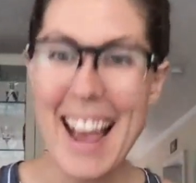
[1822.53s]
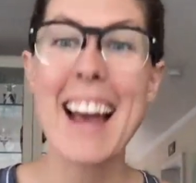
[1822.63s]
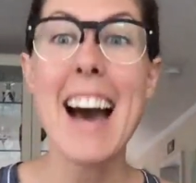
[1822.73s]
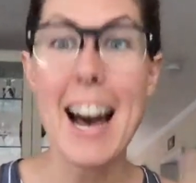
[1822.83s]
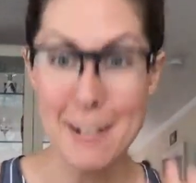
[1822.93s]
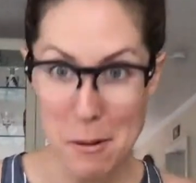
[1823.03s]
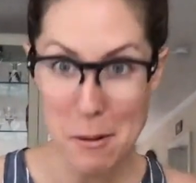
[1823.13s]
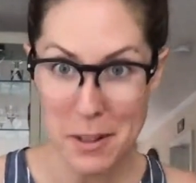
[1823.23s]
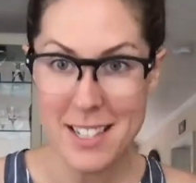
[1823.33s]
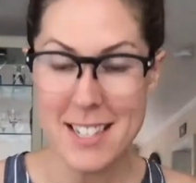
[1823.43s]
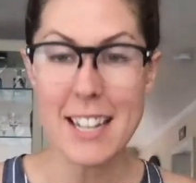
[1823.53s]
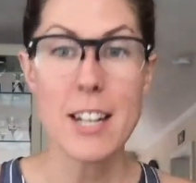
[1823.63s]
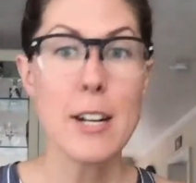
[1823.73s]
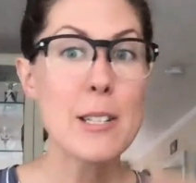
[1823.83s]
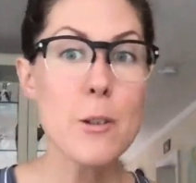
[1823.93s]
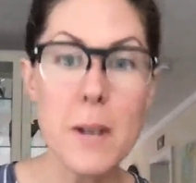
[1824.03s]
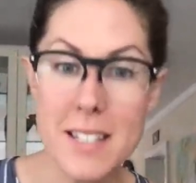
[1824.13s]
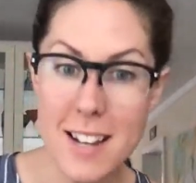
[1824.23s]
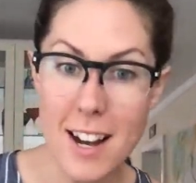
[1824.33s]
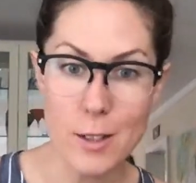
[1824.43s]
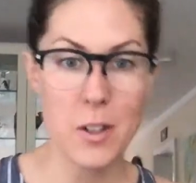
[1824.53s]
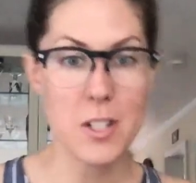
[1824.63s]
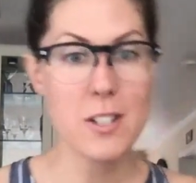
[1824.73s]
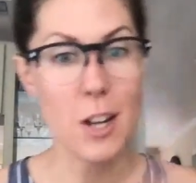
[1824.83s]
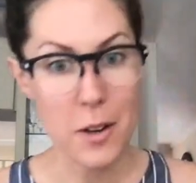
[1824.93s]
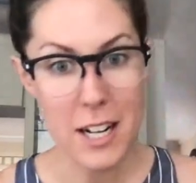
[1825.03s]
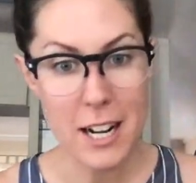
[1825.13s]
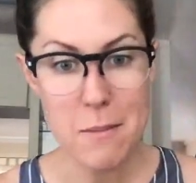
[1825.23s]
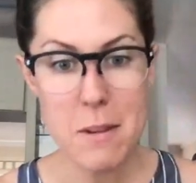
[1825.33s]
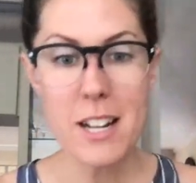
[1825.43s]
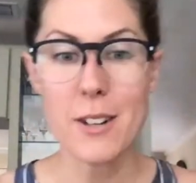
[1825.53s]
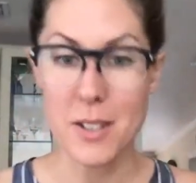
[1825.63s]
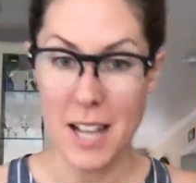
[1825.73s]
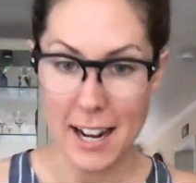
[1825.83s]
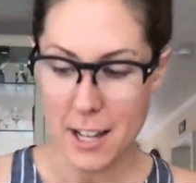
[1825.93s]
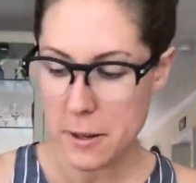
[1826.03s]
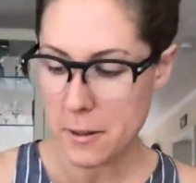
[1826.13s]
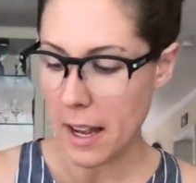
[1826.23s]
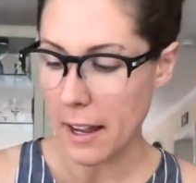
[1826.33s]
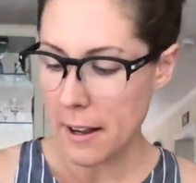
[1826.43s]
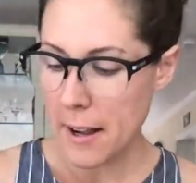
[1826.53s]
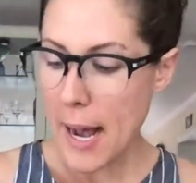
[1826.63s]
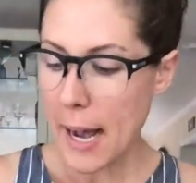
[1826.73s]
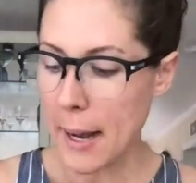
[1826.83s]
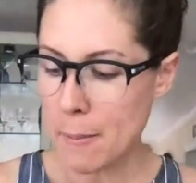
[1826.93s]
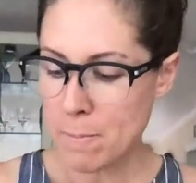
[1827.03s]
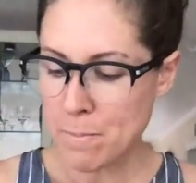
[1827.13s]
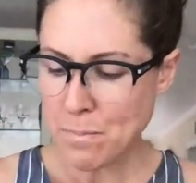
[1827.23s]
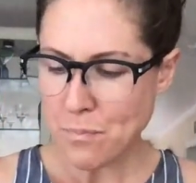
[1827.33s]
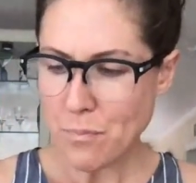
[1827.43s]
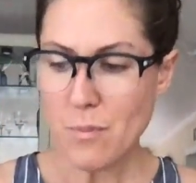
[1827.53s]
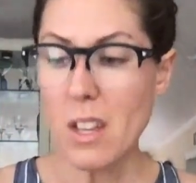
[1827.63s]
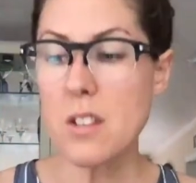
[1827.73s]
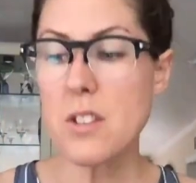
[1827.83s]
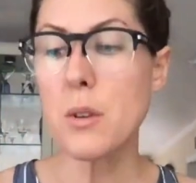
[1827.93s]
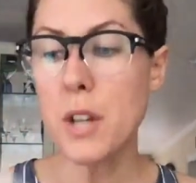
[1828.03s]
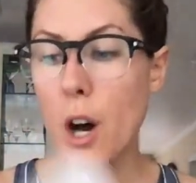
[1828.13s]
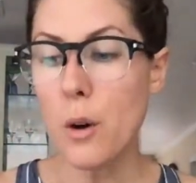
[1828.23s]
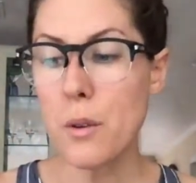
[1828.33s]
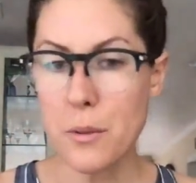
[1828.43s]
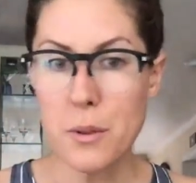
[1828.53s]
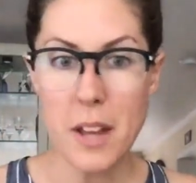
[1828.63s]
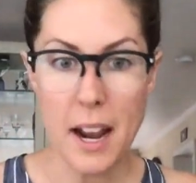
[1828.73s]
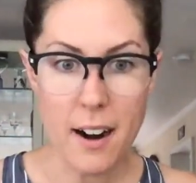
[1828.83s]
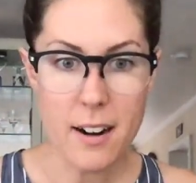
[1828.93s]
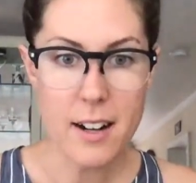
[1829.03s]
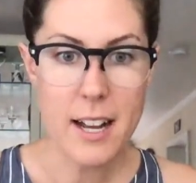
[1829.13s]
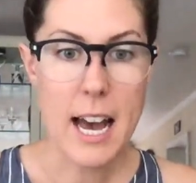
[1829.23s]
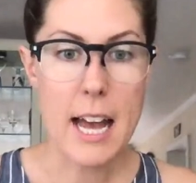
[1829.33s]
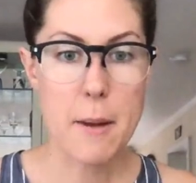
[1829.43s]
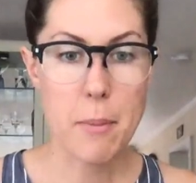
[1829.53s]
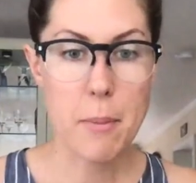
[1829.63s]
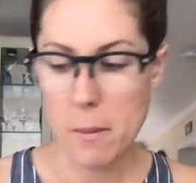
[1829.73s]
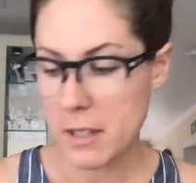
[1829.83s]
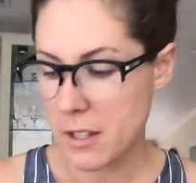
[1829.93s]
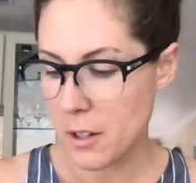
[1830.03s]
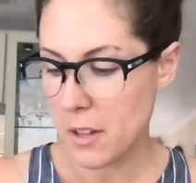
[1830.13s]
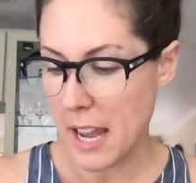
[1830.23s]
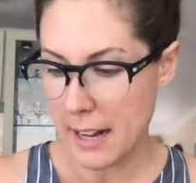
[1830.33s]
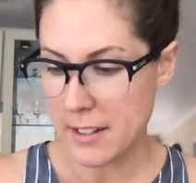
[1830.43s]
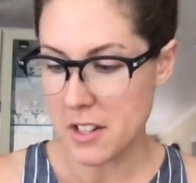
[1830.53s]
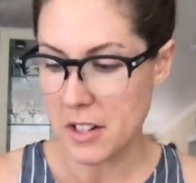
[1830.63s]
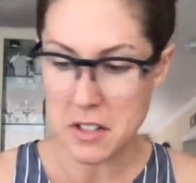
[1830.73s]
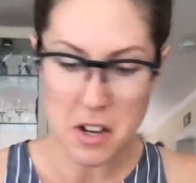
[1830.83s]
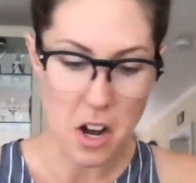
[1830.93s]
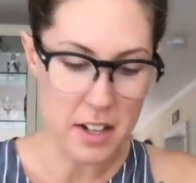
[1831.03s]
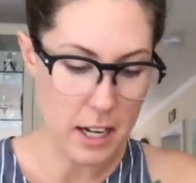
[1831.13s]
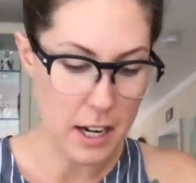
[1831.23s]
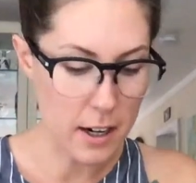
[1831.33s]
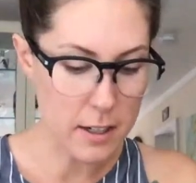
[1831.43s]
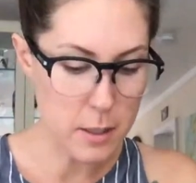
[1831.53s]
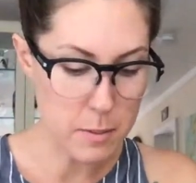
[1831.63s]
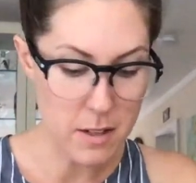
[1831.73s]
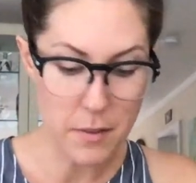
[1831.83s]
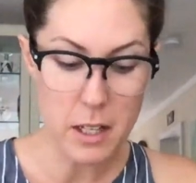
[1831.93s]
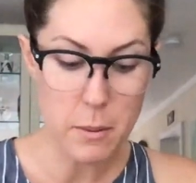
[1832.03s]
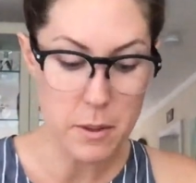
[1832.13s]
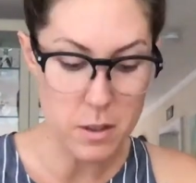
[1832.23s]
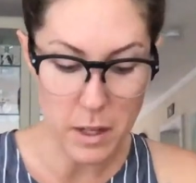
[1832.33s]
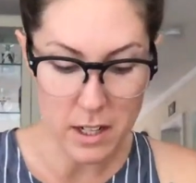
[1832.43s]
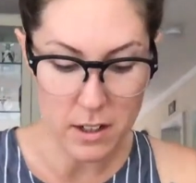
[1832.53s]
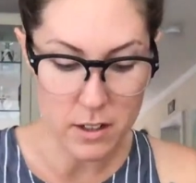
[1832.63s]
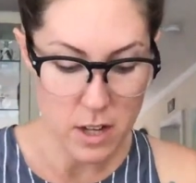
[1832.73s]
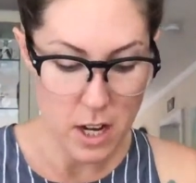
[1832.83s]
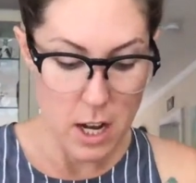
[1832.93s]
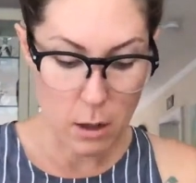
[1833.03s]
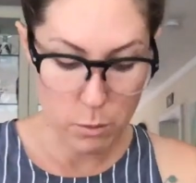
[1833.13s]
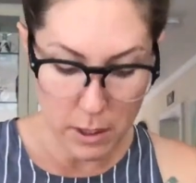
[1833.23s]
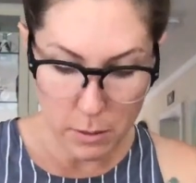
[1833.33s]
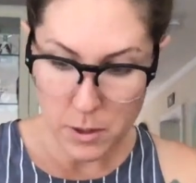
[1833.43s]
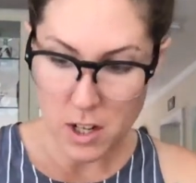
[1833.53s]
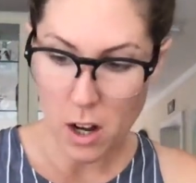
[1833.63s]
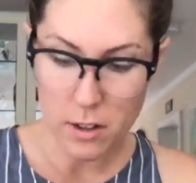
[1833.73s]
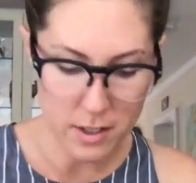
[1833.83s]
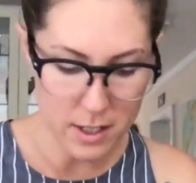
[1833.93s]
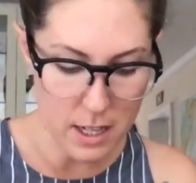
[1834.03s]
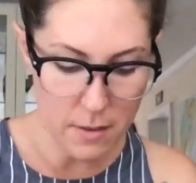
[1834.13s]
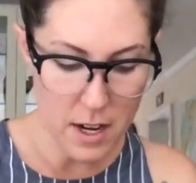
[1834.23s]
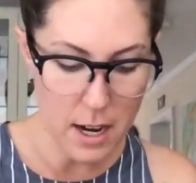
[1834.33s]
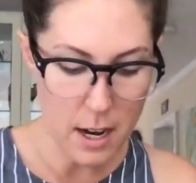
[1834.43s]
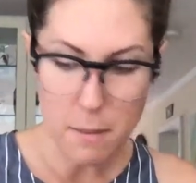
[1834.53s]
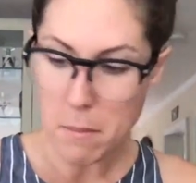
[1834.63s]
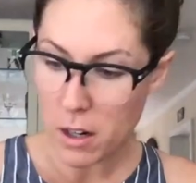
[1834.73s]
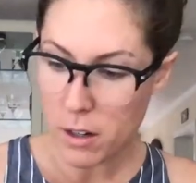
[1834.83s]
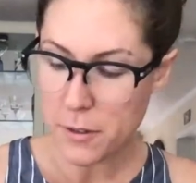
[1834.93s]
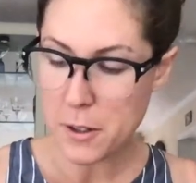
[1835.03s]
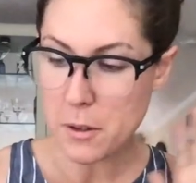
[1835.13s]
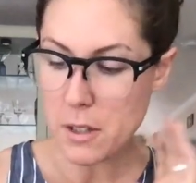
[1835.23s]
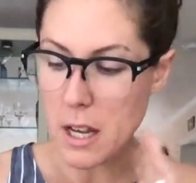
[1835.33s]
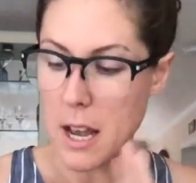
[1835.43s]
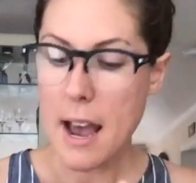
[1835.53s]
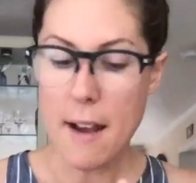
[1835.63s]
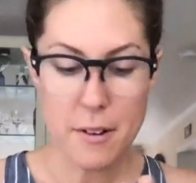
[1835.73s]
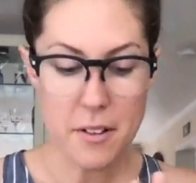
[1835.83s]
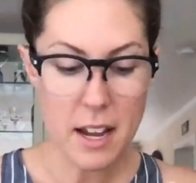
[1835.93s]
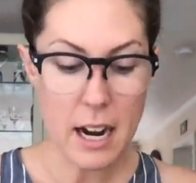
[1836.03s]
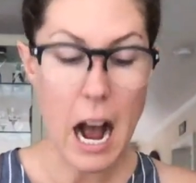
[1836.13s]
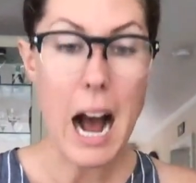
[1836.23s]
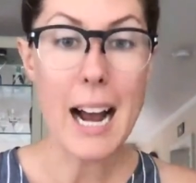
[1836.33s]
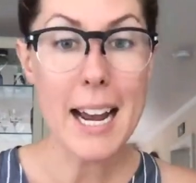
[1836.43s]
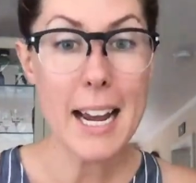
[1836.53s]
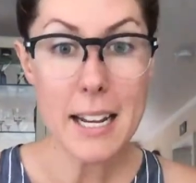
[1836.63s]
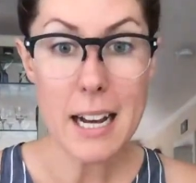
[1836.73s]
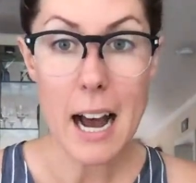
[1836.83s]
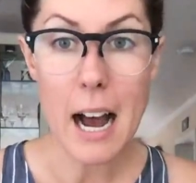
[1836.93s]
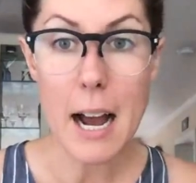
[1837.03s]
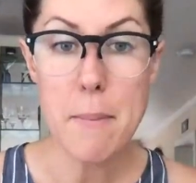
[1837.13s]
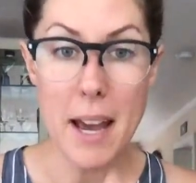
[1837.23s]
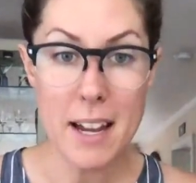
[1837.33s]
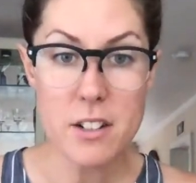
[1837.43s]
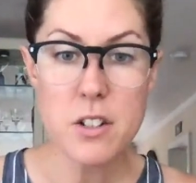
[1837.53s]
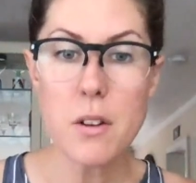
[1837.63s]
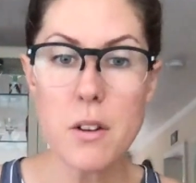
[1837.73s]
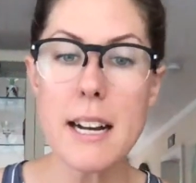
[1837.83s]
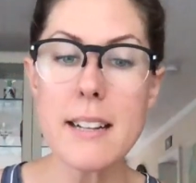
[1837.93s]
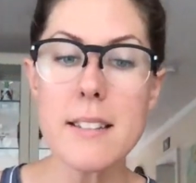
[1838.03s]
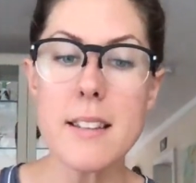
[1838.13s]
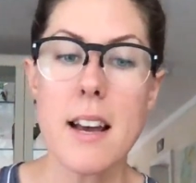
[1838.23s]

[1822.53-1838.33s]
and how to replace it soy sauce versus coconut aminos, how to use it. Um, so go through there, and I promise you the answer is all here, specifically with sweeteners, erythritol, stevia, monk fruit, everything. I I paneled you guys,